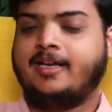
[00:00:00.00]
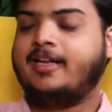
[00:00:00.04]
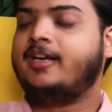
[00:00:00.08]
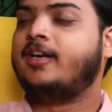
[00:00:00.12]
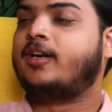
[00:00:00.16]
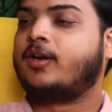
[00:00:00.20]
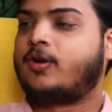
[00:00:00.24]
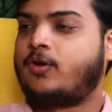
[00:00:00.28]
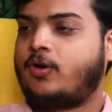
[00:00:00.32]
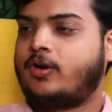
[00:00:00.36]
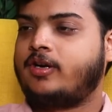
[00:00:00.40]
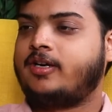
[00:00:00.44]
in
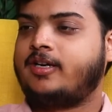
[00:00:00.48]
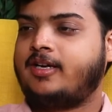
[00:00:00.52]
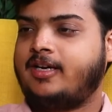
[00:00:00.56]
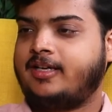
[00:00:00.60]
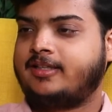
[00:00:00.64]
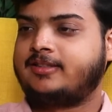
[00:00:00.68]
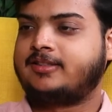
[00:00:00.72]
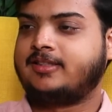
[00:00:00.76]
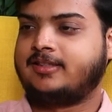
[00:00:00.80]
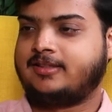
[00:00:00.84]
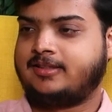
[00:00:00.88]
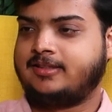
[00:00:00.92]
recorded
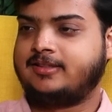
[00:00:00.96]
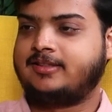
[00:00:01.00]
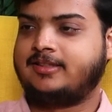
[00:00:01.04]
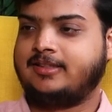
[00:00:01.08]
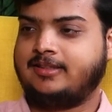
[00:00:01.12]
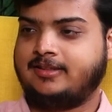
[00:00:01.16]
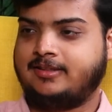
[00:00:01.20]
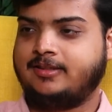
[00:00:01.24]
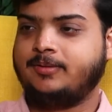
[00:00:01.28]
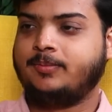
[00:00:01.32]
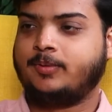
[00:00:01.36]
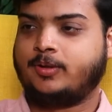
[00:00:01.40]
lectures, it's
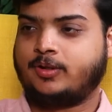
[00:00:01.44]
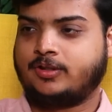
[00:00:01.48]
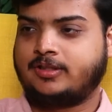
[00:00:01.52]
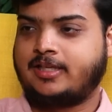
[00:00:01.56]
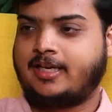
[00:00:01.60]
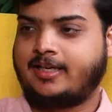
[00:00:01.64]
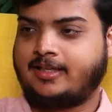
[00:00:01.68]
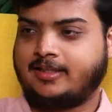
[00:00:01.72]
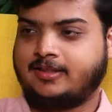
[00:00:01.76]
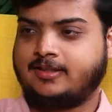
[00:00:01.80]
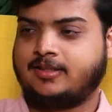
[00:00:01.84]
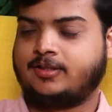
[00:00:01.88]
easy because
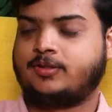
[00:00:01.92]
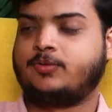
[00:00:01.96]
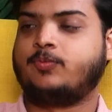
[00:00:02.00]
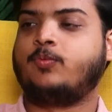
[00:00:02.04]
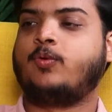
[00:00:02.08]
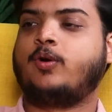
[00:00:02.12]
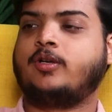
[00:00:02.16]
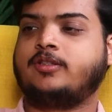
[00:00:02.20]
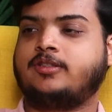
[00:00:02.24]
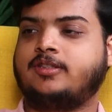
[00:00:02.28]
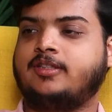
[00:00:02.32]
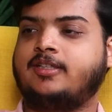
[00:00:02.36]
I can just
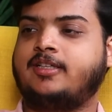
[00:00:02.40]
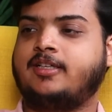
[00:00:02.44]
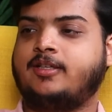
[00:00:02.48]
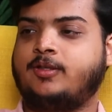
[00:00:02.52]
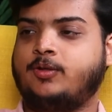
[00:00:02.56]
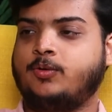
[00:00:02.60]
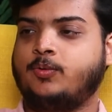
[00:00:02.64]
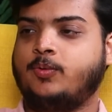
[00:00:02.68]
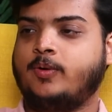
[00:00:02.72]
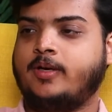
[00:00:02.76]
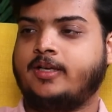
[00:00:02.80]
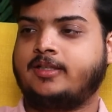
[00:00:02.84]
watch it
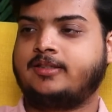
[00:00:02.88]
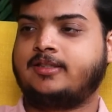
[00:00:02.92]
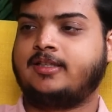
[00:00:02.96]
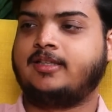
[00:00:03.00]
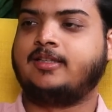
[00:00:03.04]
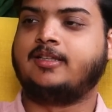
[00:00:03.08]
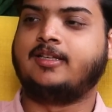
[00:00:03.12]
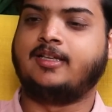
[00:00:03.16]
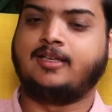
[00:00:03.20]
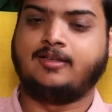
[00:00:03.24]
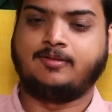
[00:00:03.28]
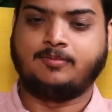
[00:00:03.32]
at 2x
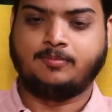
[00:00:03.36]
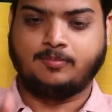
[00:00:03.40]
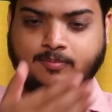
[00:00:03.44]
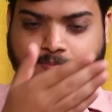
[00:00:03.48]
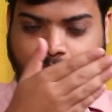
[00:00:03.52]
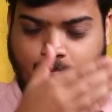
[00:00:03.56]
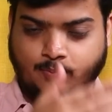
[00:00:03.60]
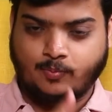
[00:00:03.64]
and then